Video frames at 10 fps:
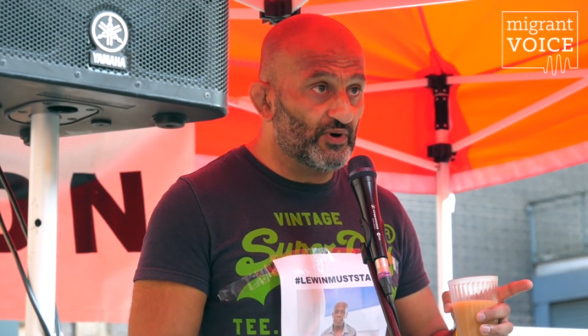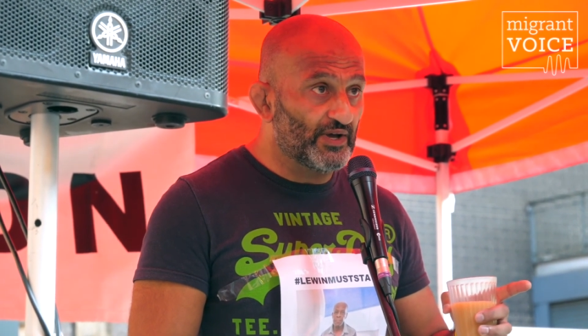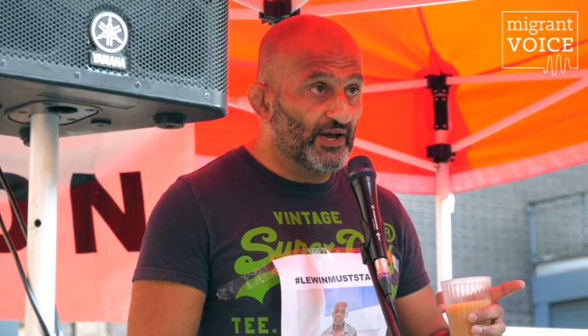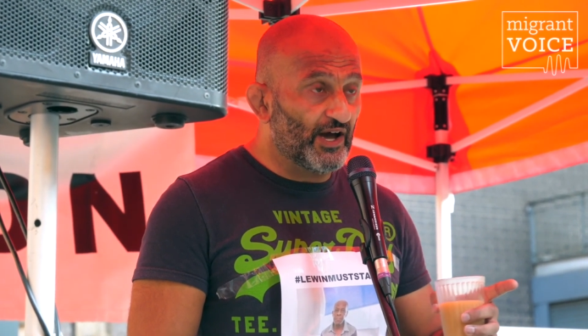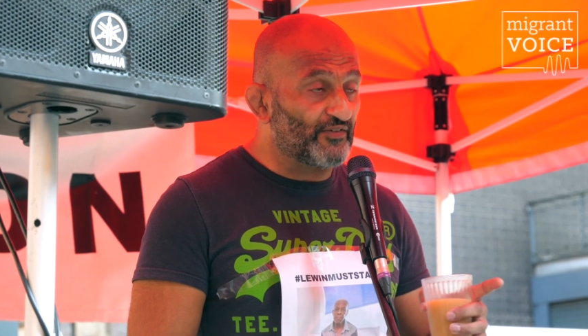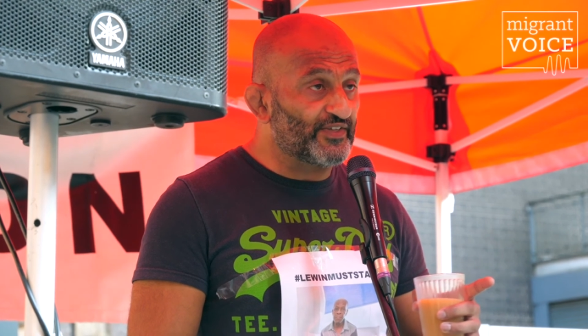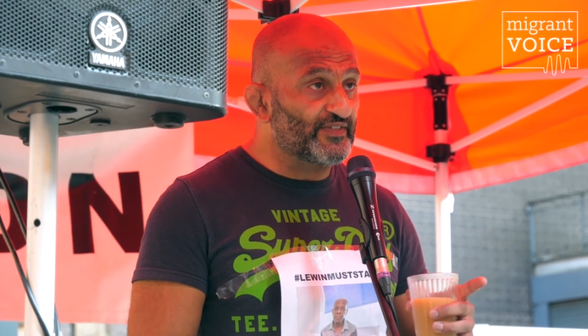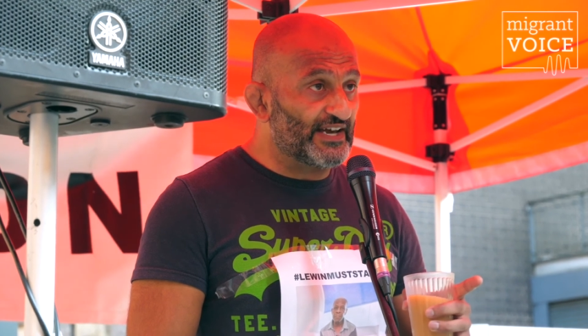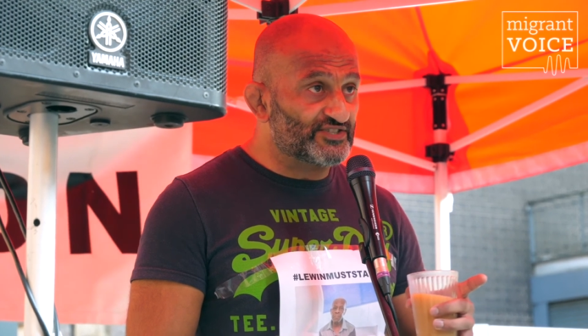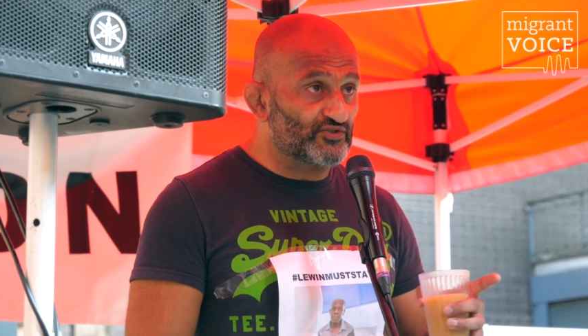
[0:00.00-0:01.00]
And I
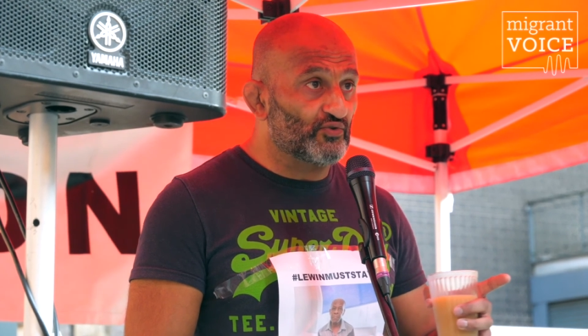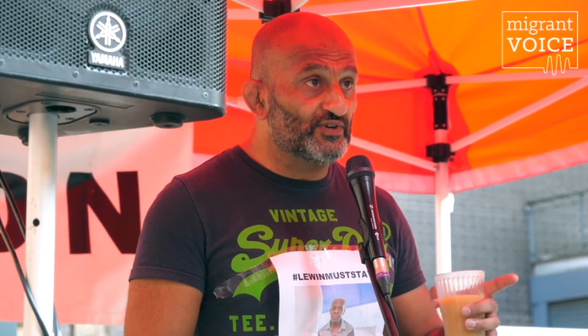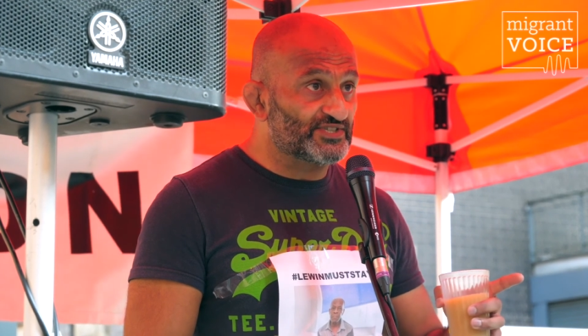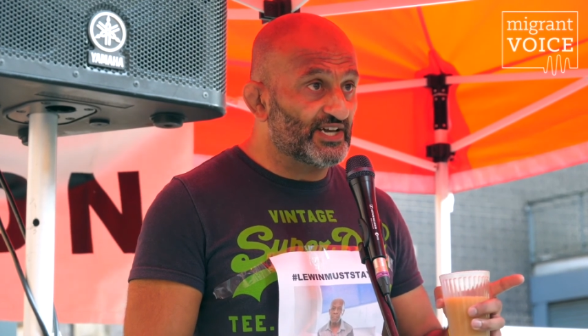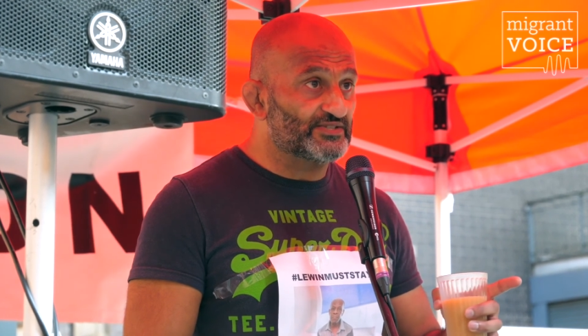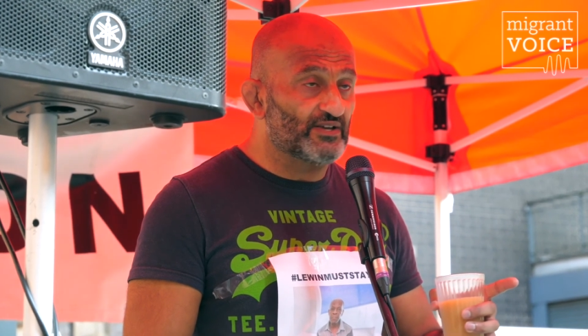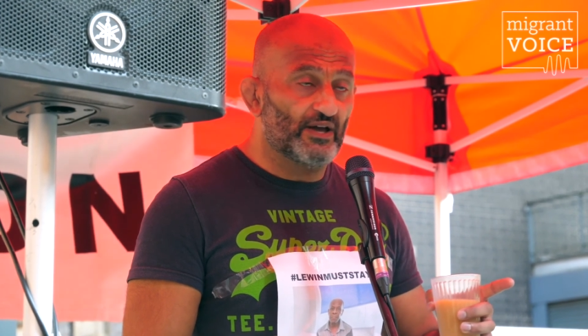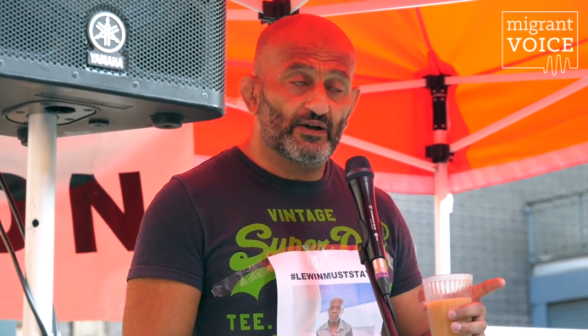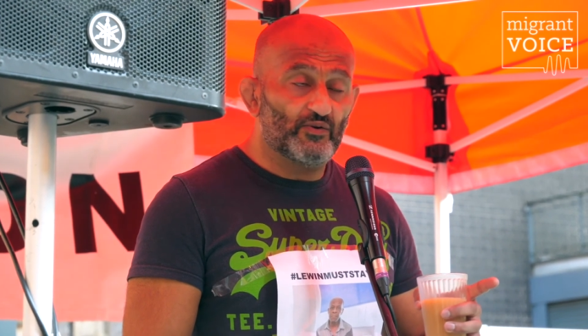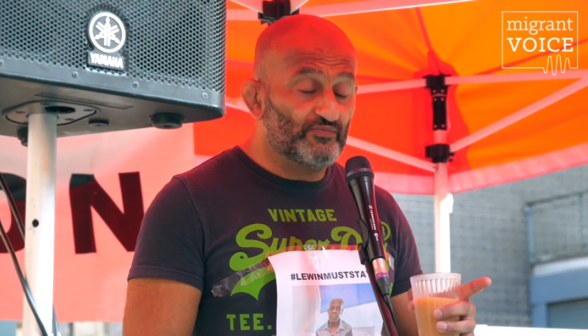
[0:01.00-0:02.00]
think that story says
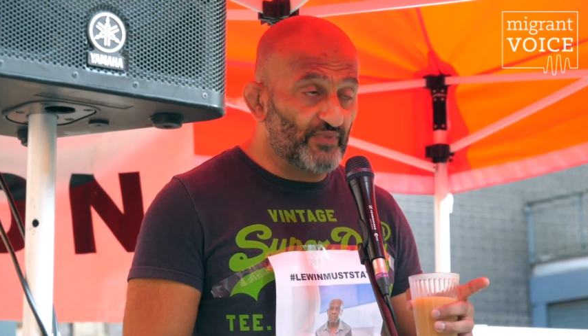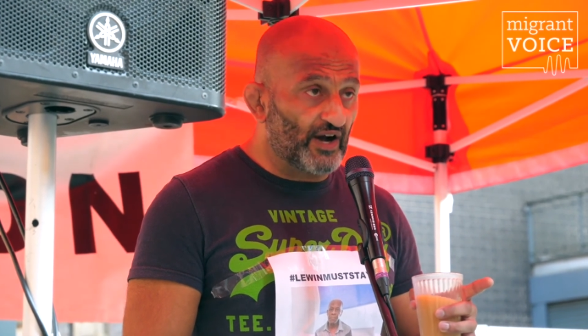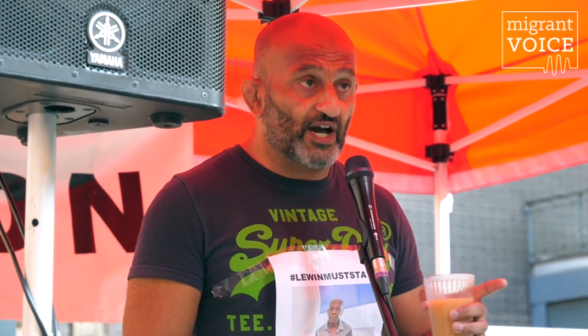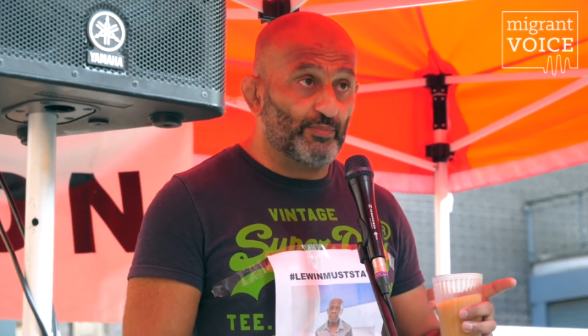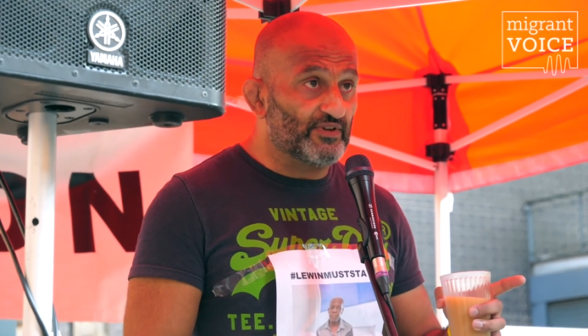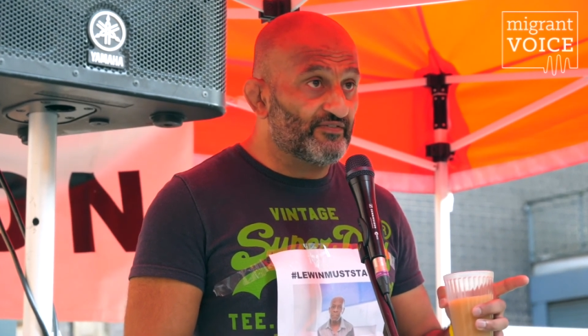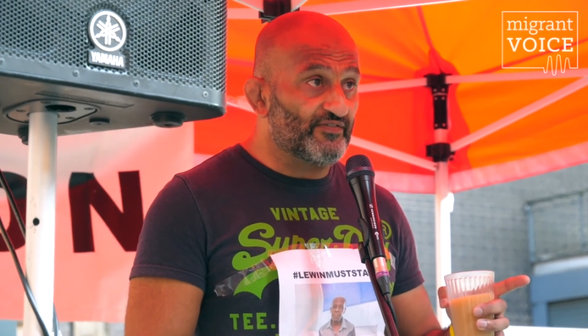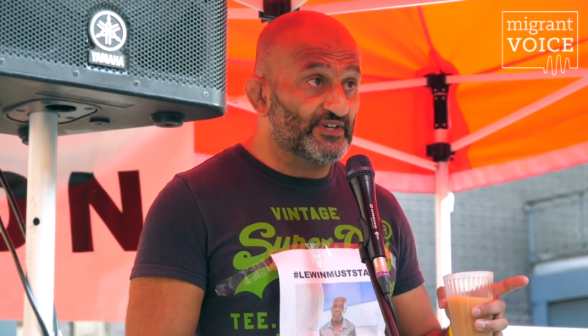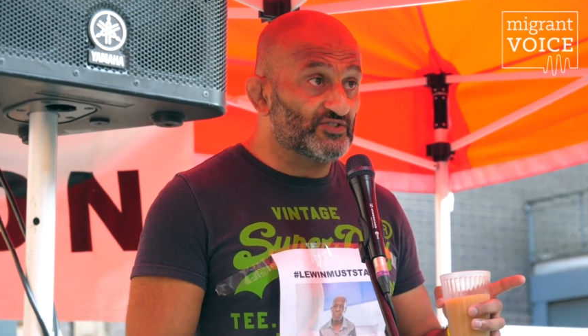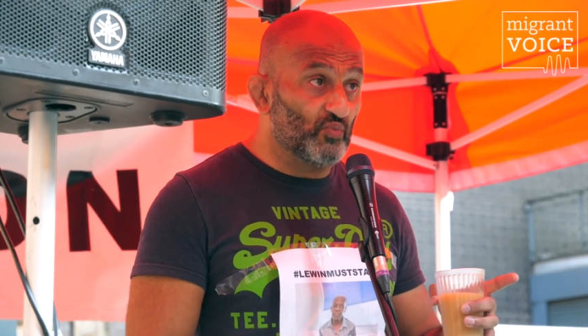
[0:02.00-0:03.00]
a couple of
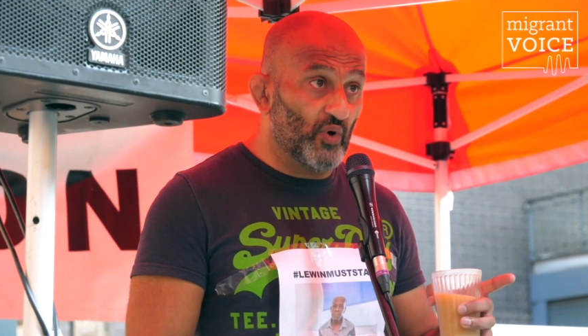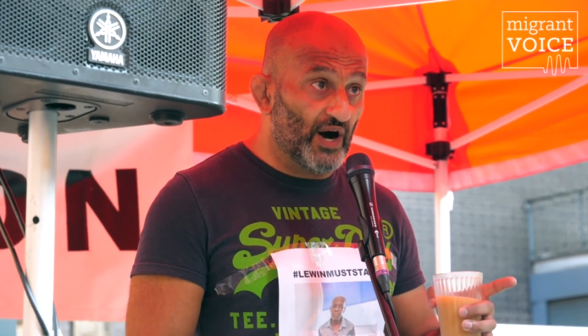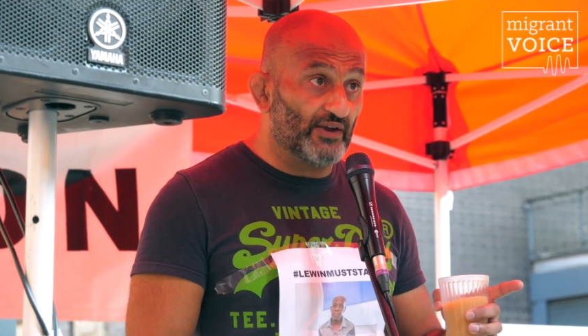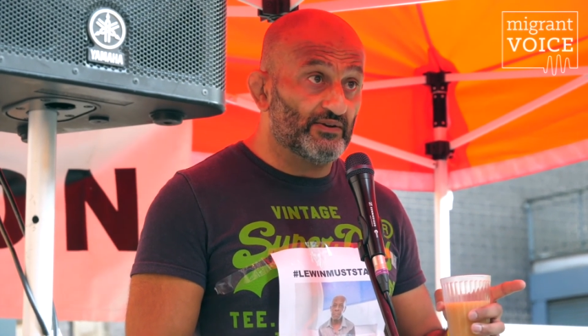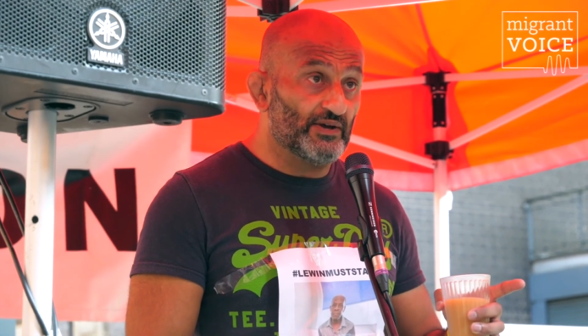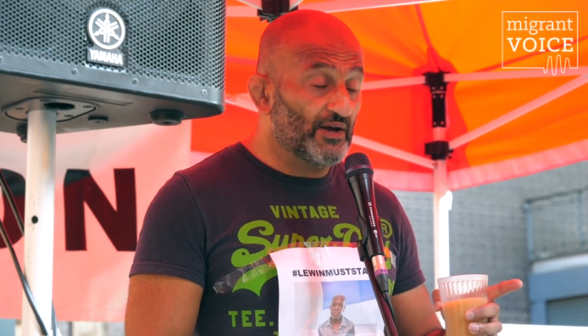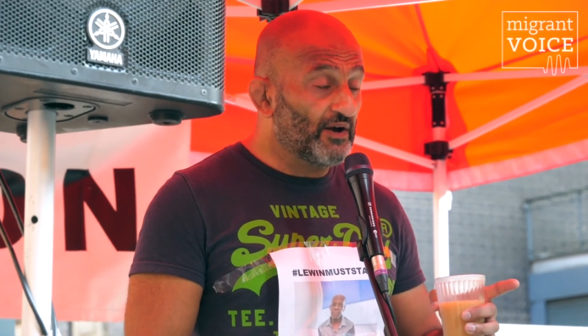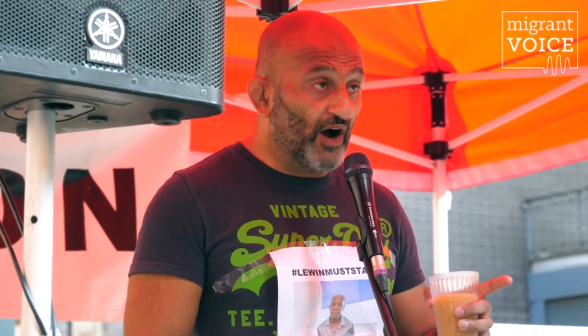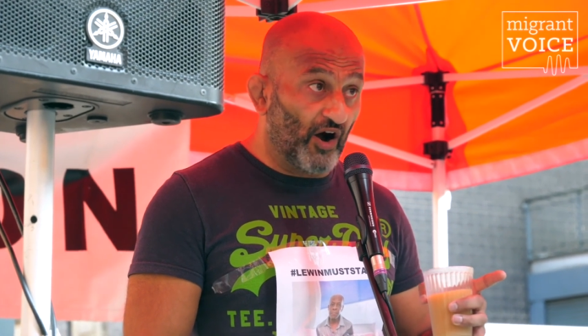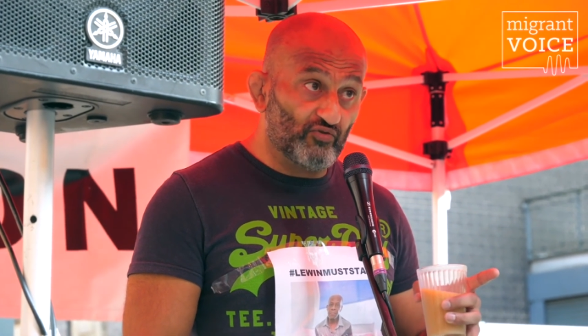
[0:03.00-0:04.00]
things. One,
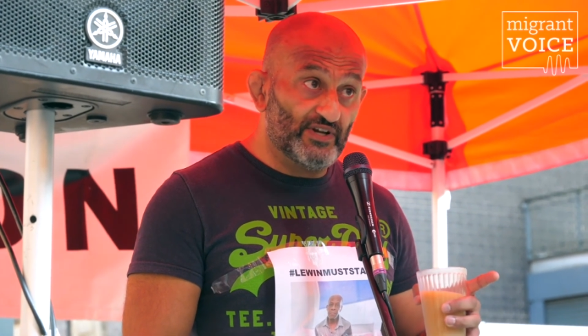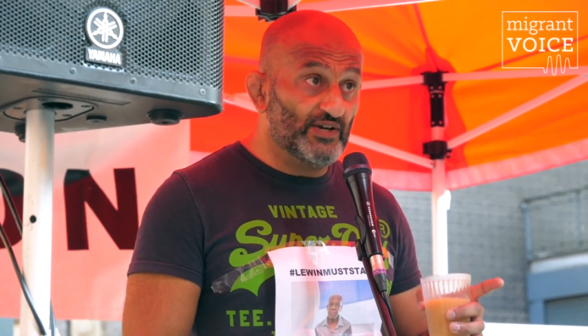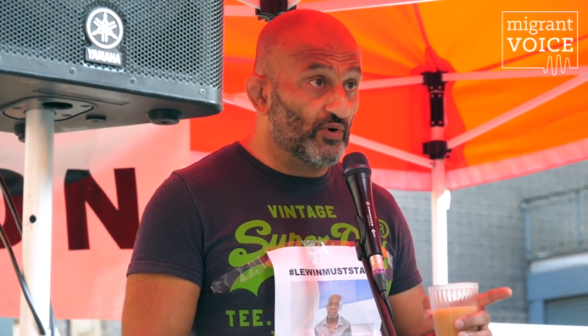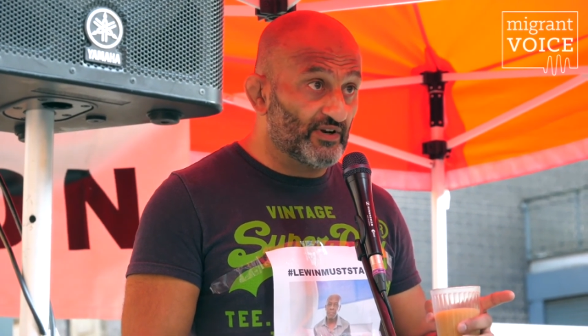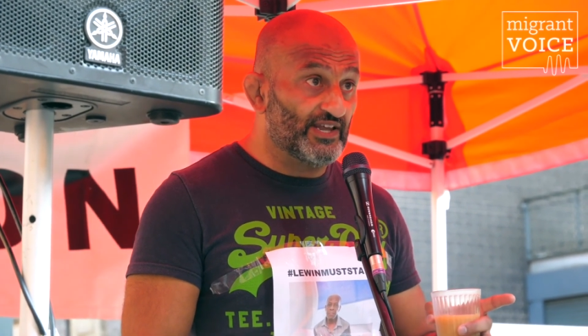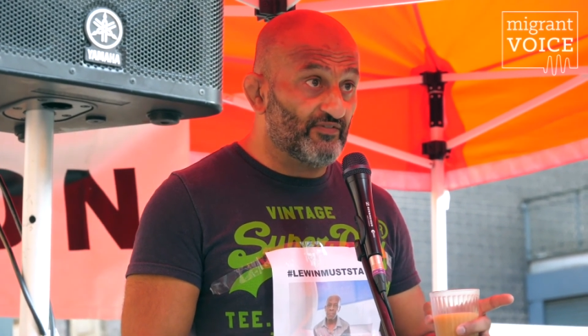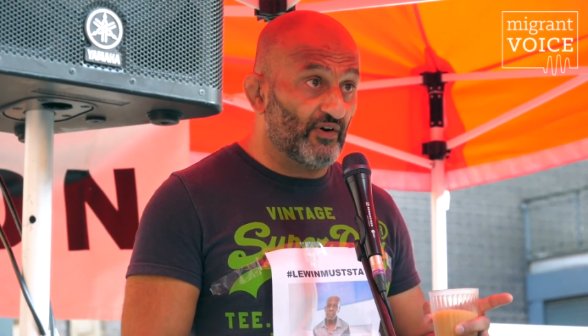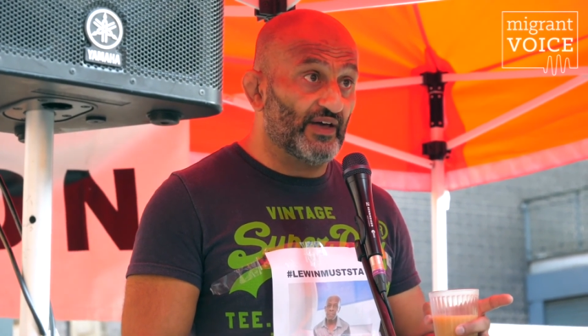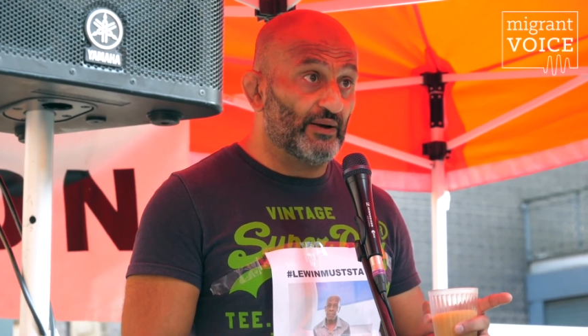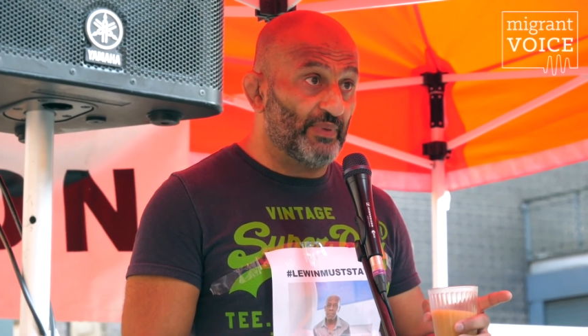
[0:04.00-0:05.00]
I really want to live
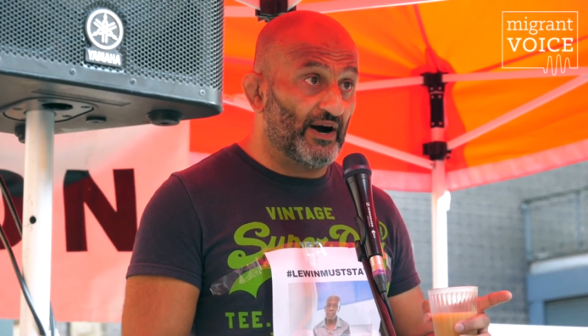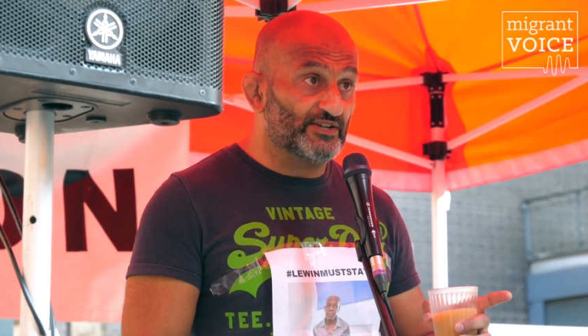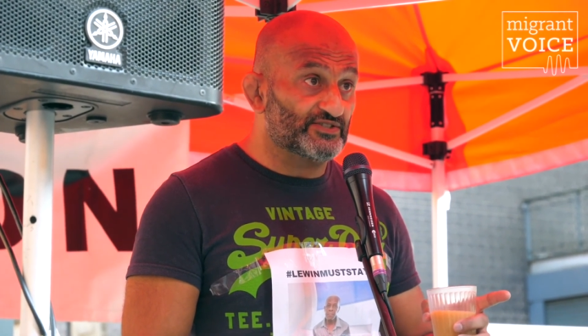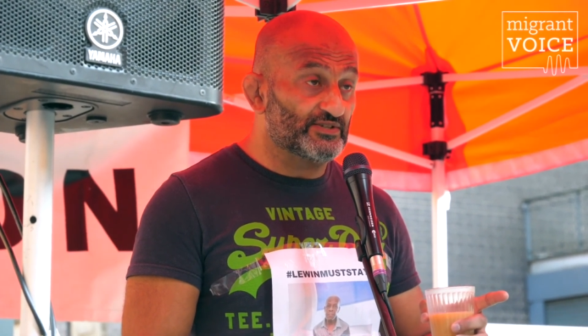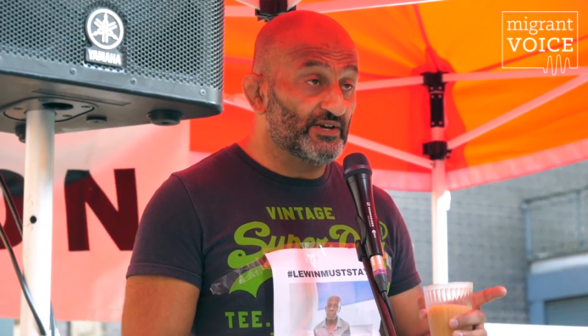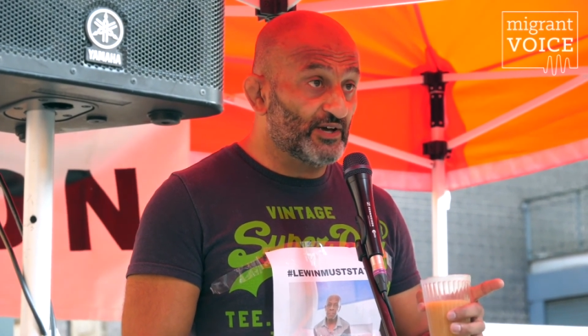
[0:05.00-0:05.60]
on that bus.